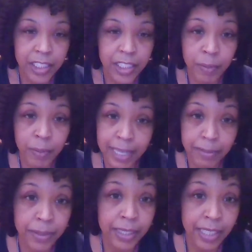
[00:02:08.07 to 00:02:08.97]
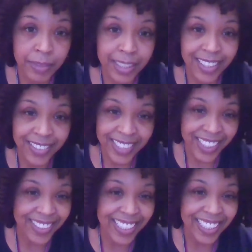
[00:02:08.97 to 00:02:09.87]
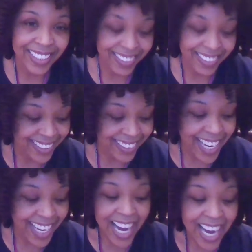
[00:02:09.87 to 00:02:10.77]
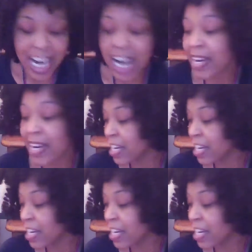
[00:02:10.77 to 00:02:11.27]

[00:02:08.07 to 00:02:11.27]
the gerbils absolutely love it though. So yeah. All